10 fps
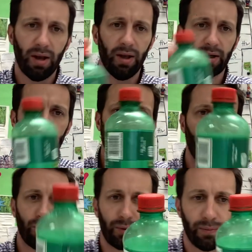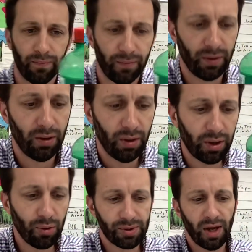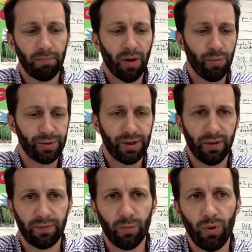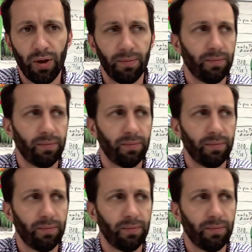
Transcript: it like a Coke. Coke's got bubbles in it from what?